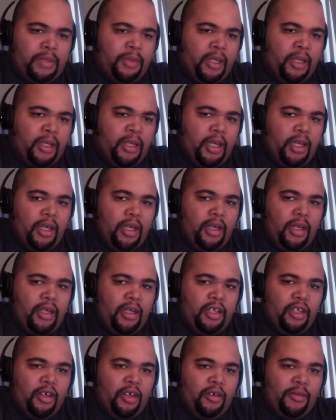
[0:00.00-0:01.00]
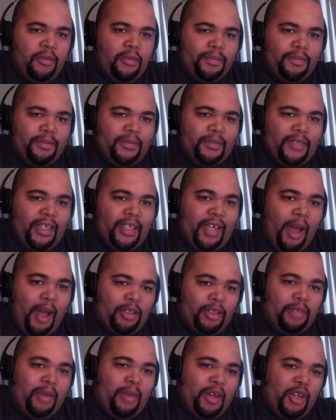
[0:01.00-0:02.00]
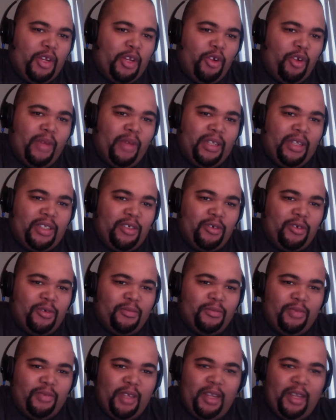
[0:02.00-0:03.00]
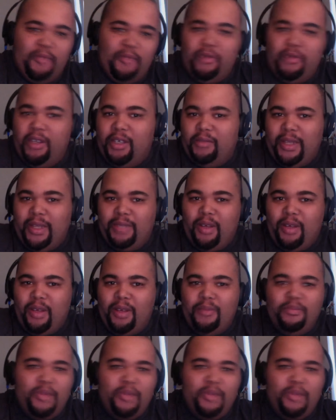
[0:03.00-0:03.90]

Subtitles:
But, it helps that my New York Mets are playing pretty good baseball.